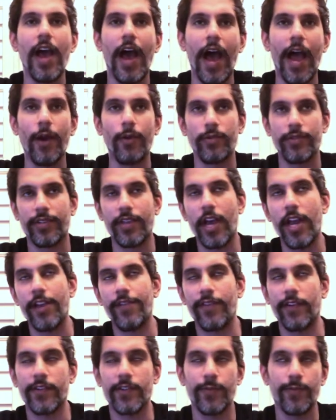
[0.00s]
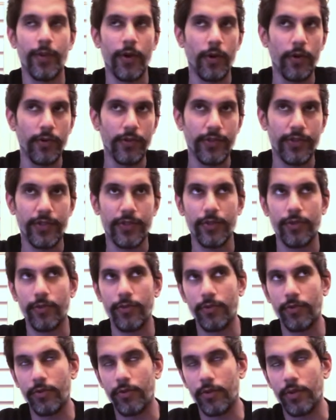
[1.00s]
I was kind of exposed
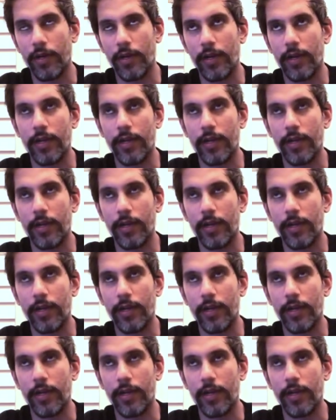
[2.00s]
to